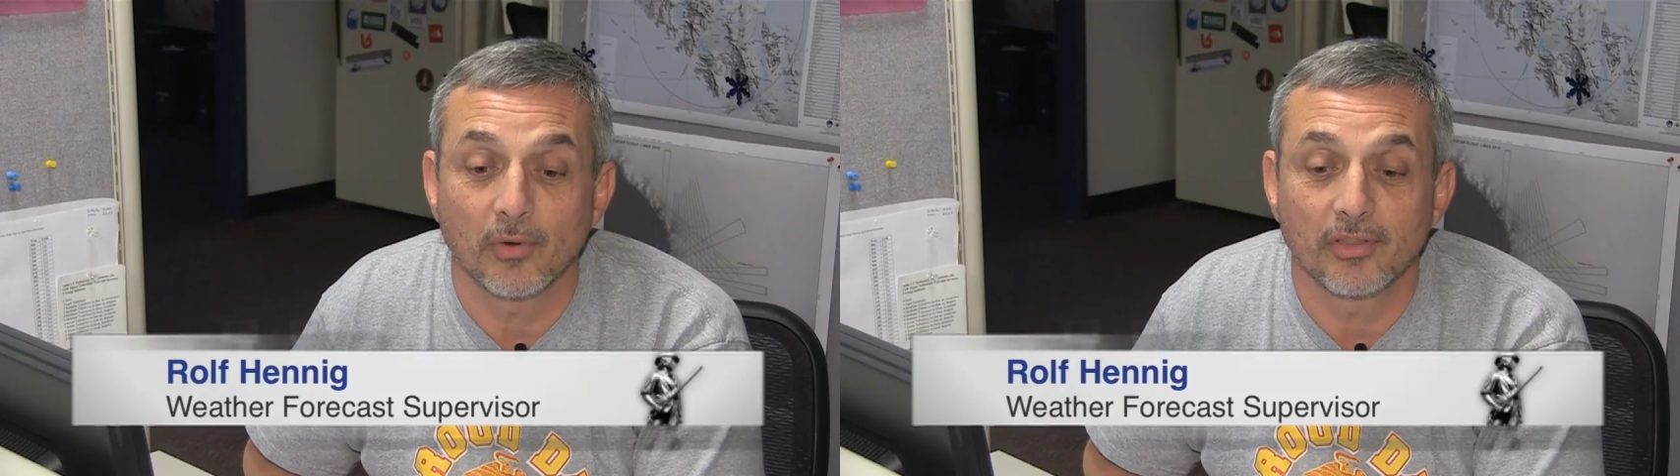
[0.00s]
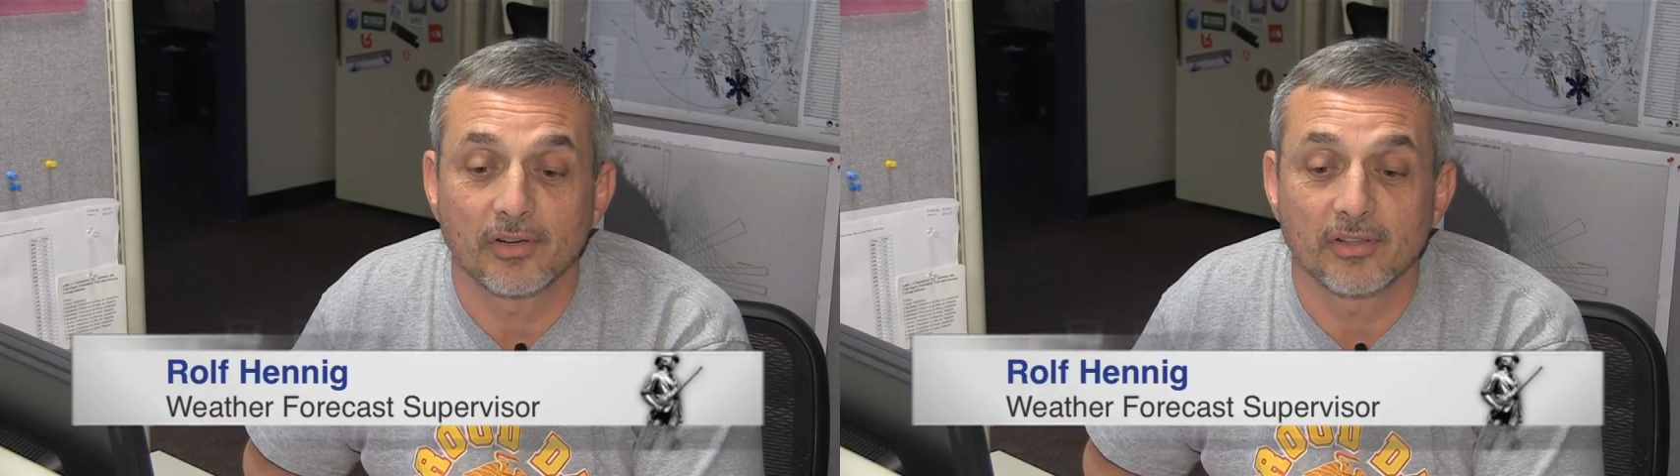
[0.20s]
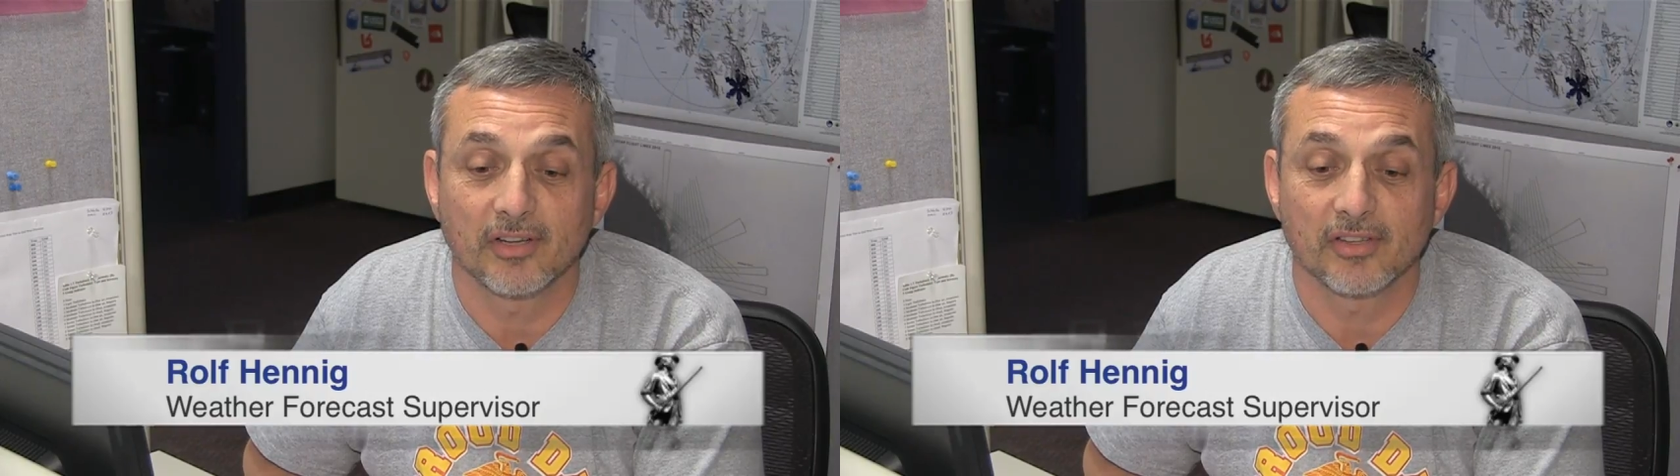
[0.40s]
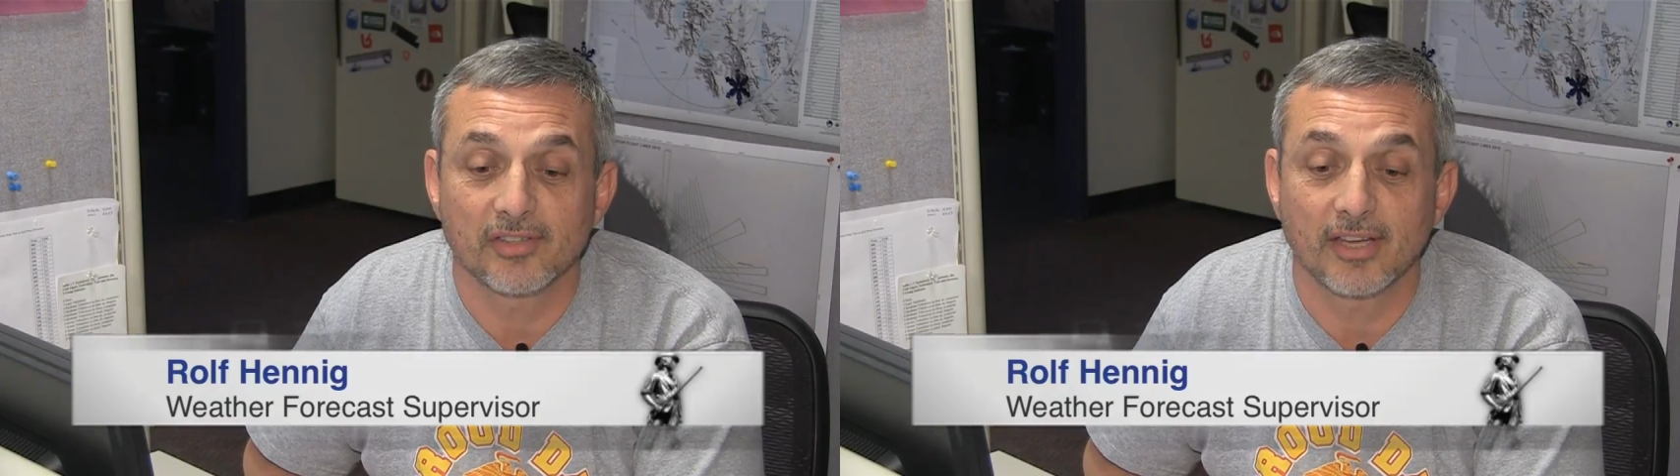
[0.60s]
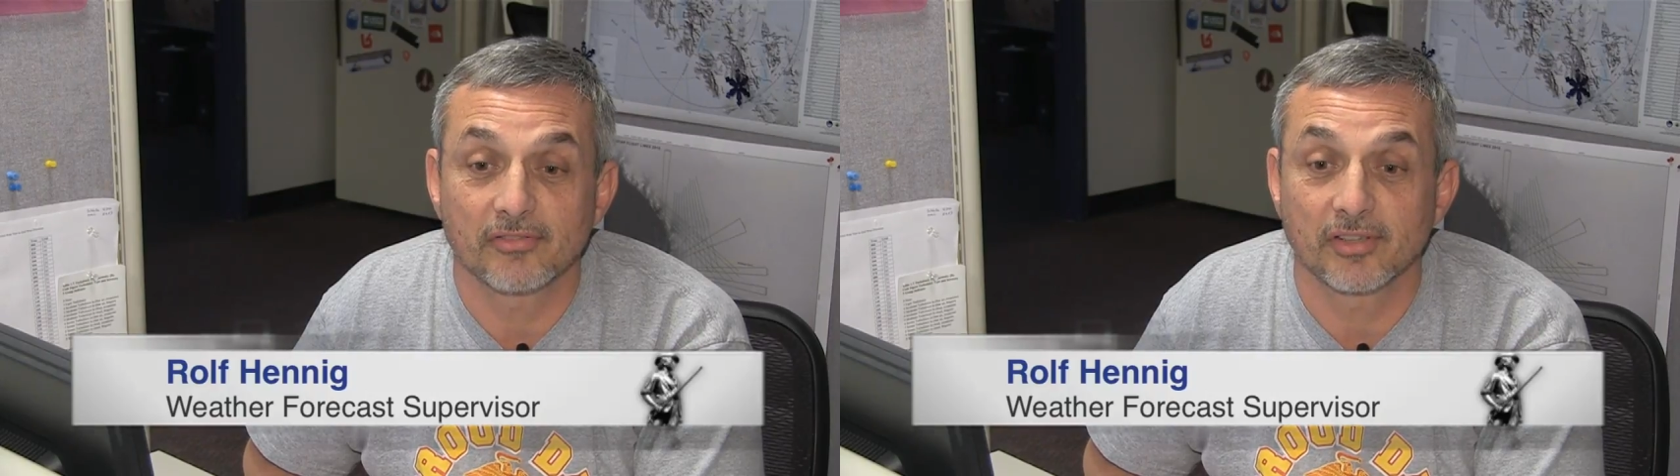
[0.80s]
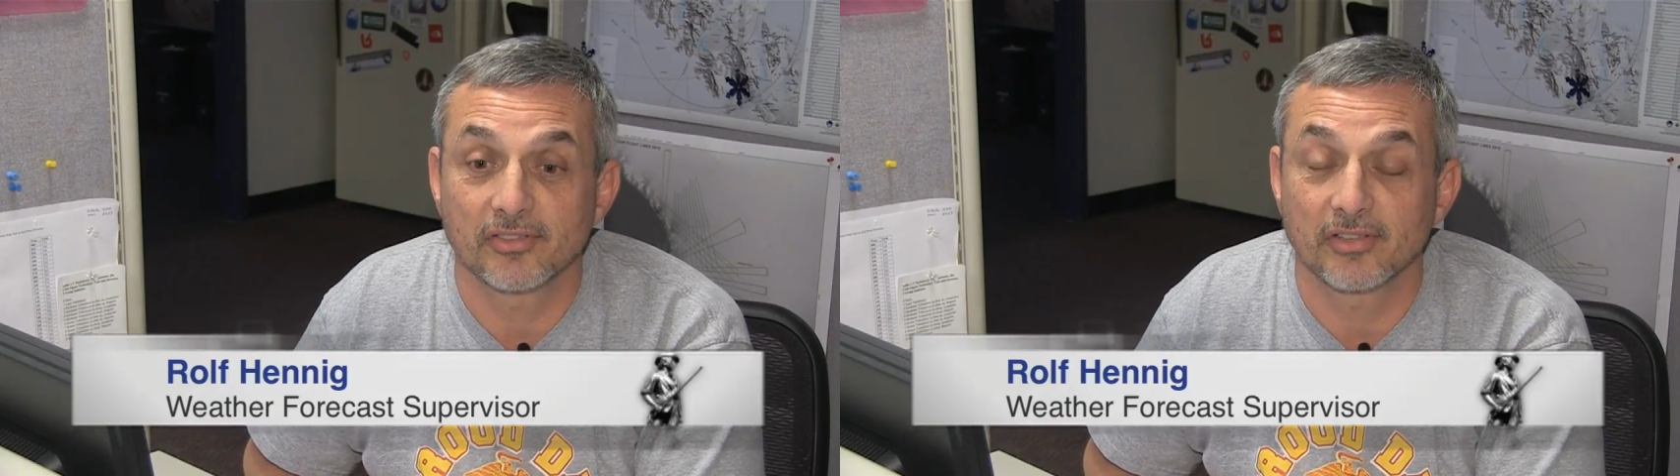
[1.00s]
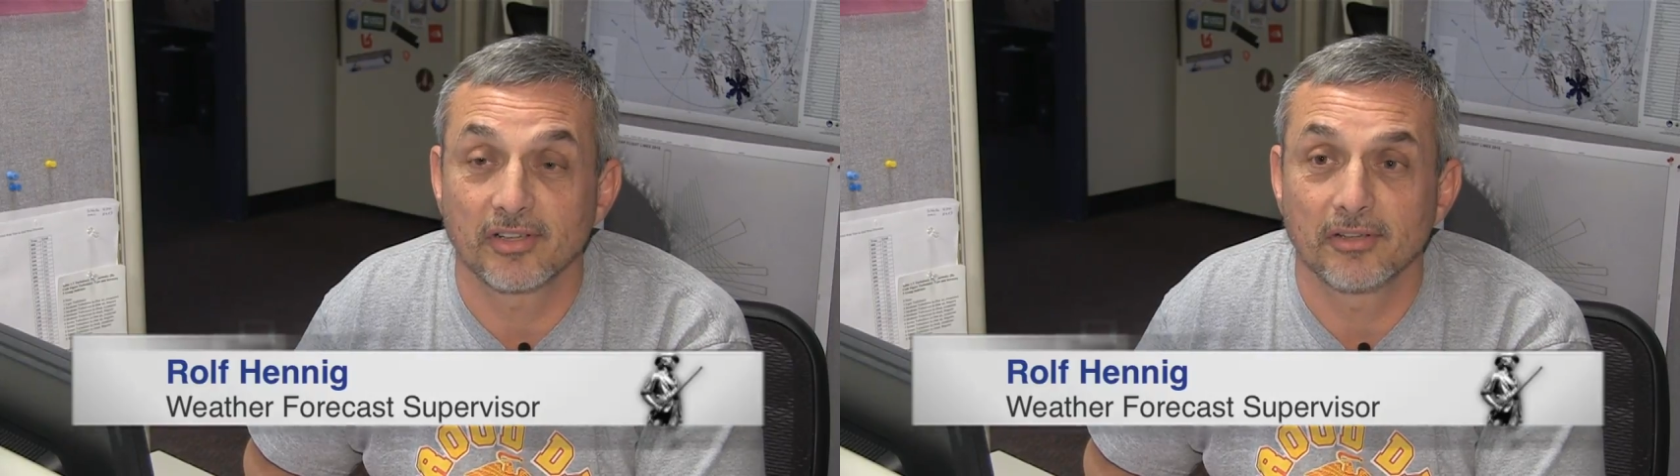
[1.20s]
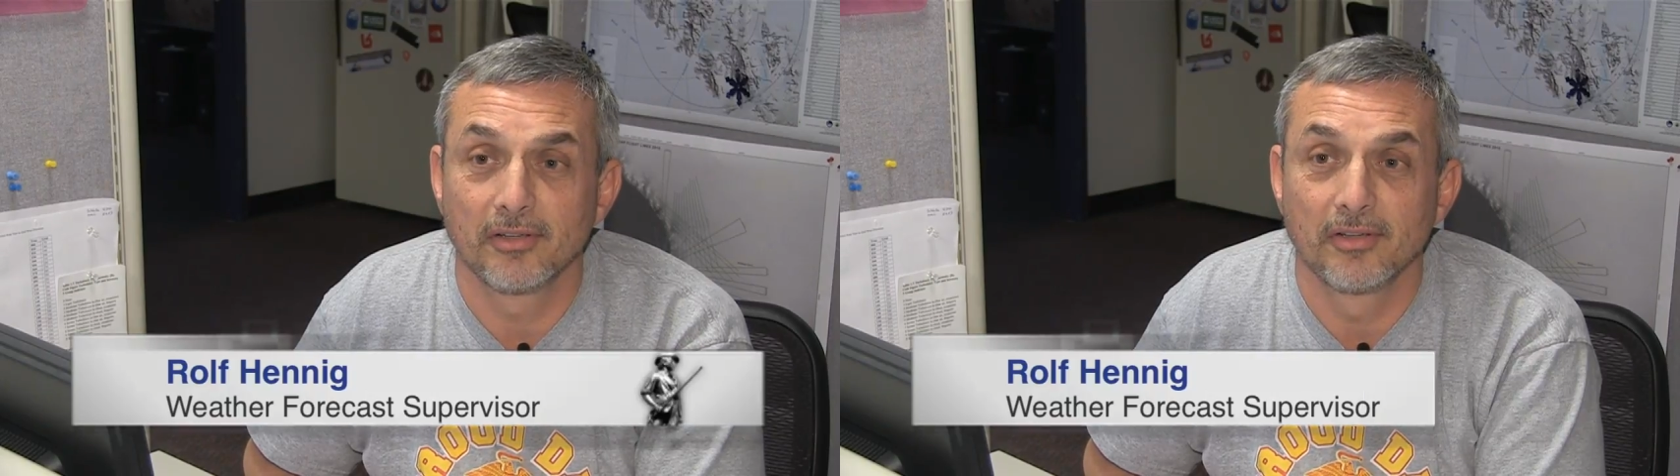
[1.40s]
weather does have such
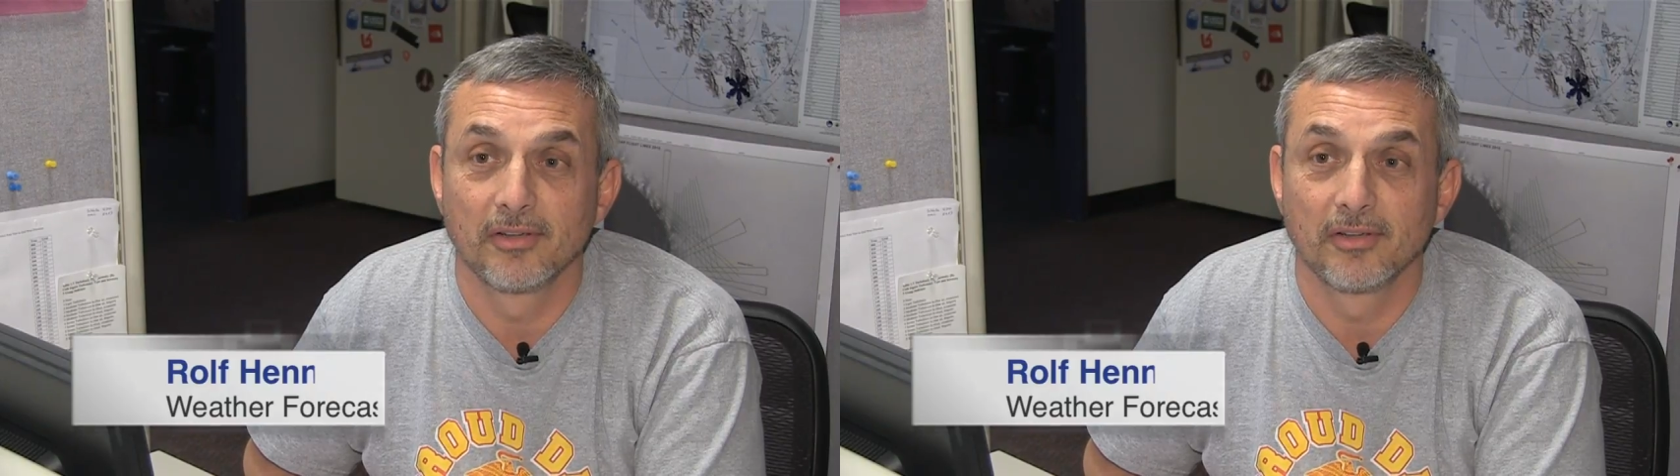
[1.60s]
a